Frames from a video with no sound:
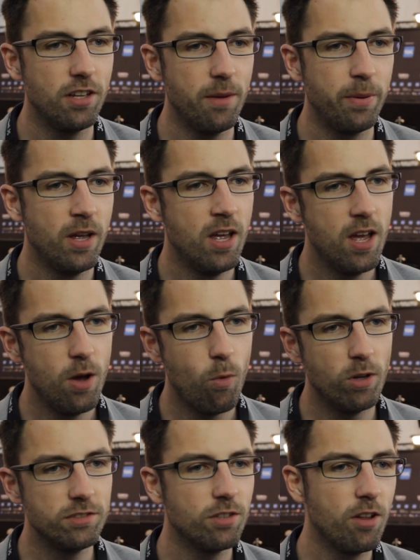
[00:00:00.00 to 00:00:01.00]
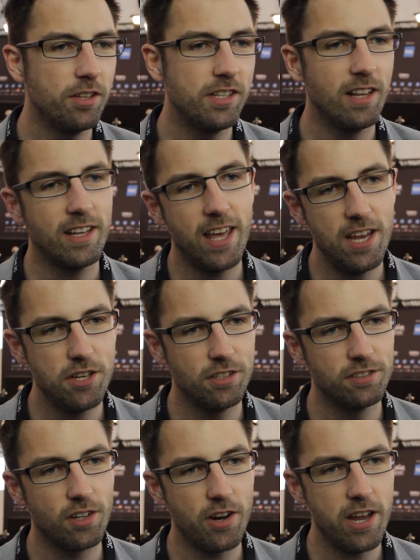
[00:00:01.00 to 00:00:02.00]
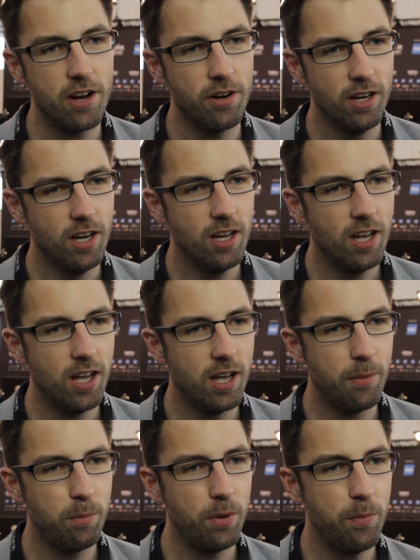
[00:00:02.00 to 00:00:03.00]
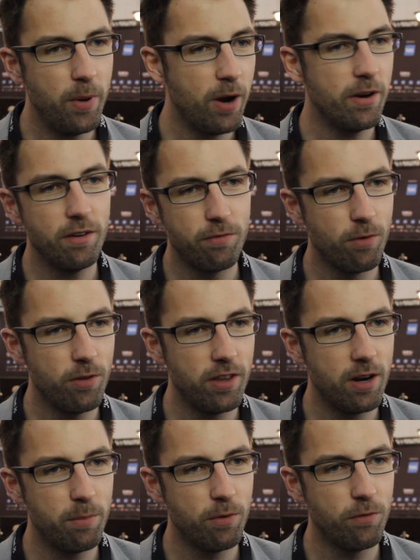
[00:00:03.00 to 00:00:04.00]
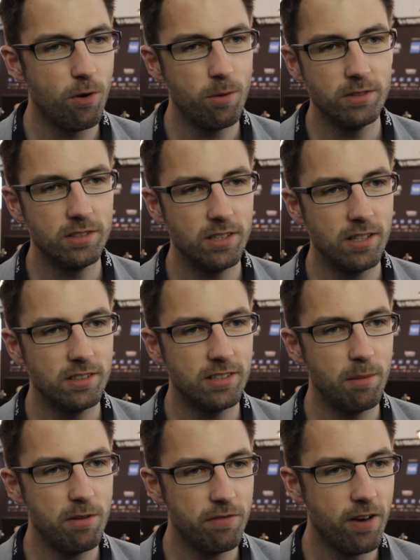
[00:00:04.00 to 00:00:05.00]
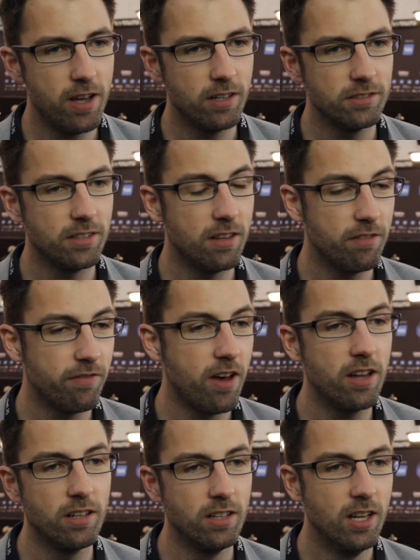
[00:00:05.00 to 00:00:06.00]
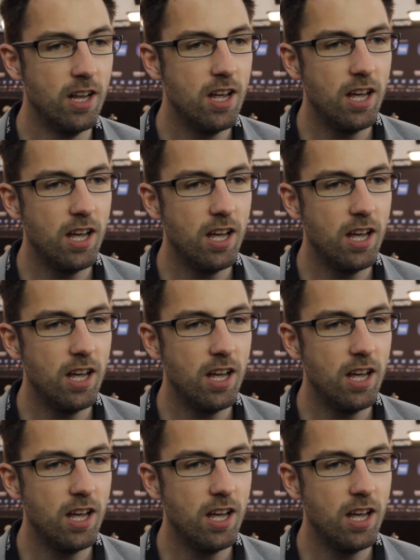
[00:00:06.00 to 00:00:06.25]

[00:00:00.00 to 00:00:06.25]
up, once all the delegations are here. Uh, preparing for their performance in the semifinals and the final.